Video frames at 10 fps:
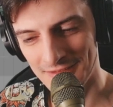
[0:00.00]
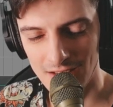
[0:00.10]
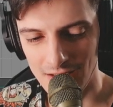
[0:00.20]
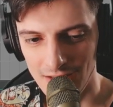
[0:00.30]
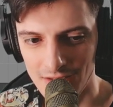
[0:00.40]

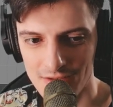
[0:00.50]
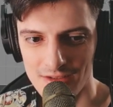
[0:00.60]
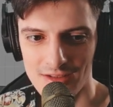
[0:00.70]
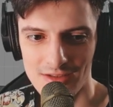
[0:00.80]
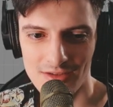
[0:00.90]
And
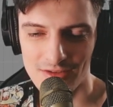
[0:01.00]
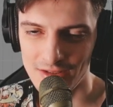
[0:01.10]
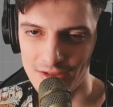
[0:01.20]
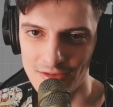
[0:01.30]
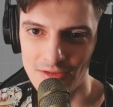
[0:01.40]
it's
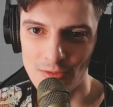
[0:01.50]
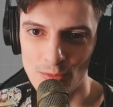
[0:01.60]
giving